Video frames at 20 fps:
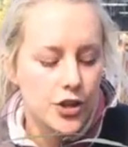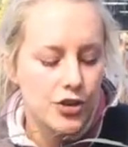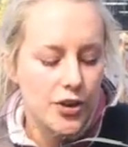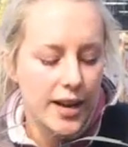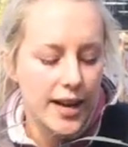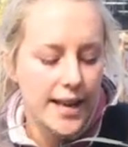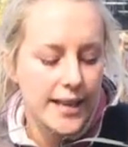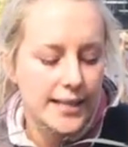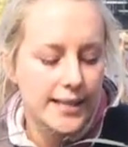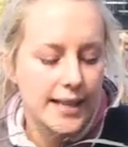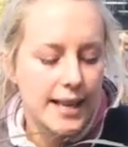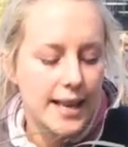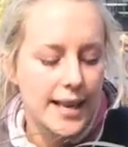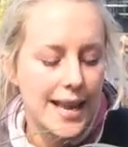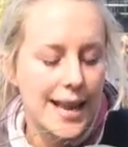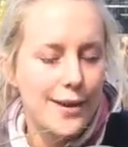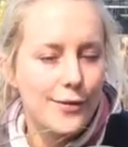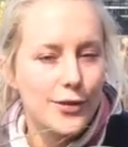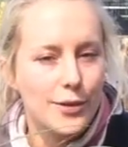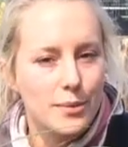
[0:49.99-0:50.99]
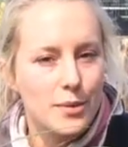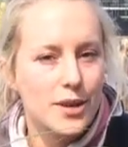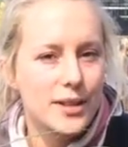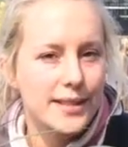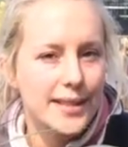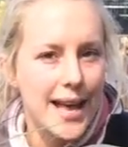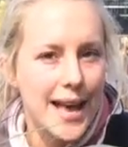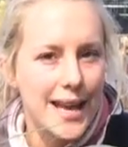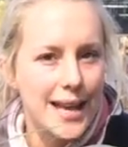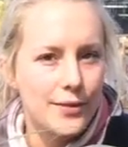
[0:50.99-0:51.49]
The trick is to leave them
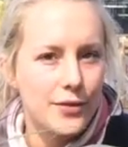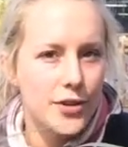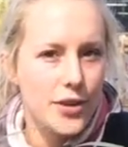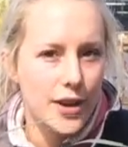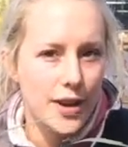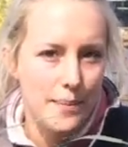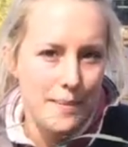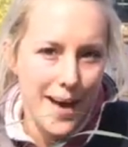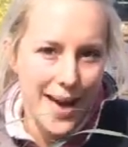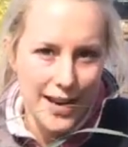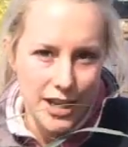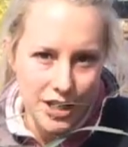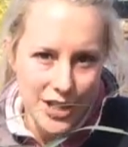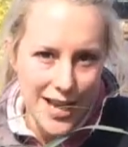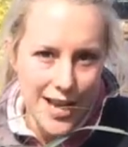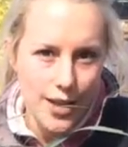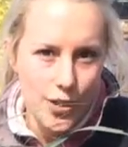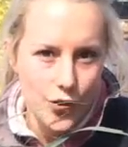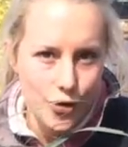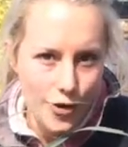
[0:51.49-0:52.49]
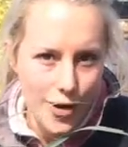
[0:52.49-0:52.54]
look dead if you can manage it